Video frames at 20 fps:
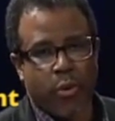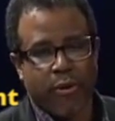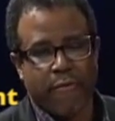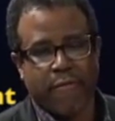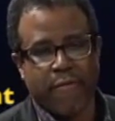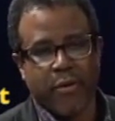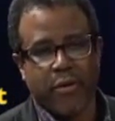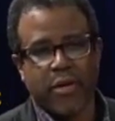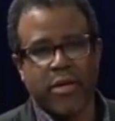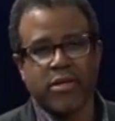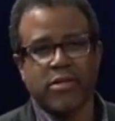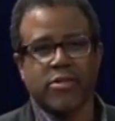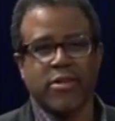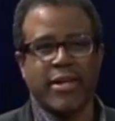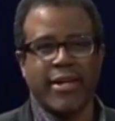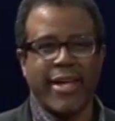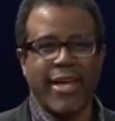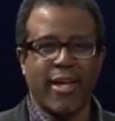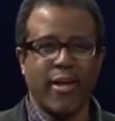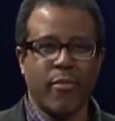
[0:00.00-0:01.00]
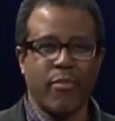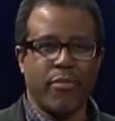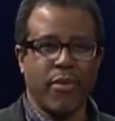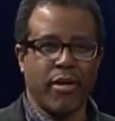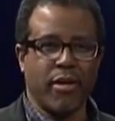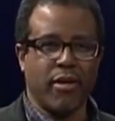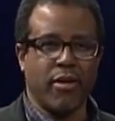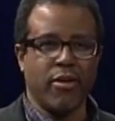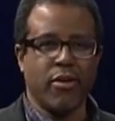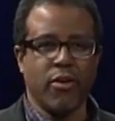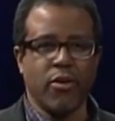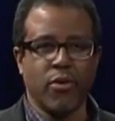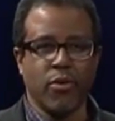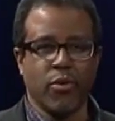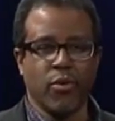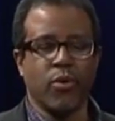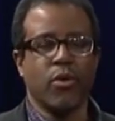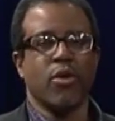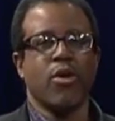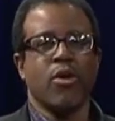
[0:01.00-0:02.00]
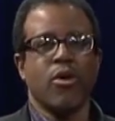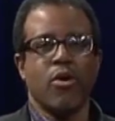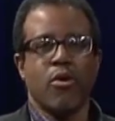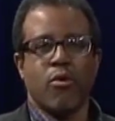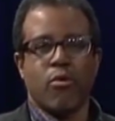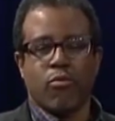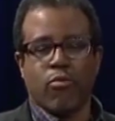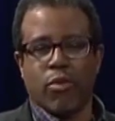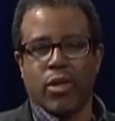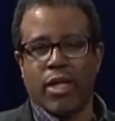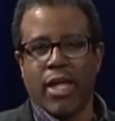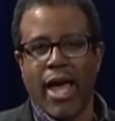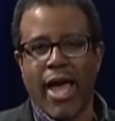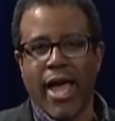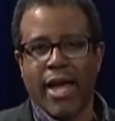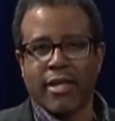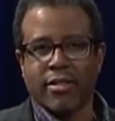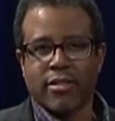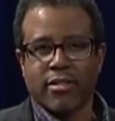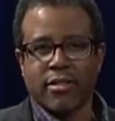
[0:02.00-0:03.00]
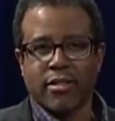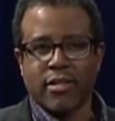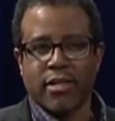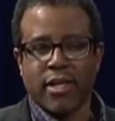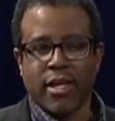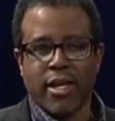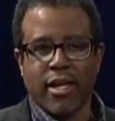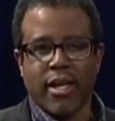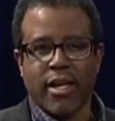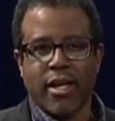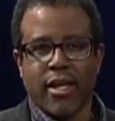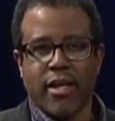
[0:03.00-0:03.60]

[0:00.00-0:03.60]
where we focus on helping you relax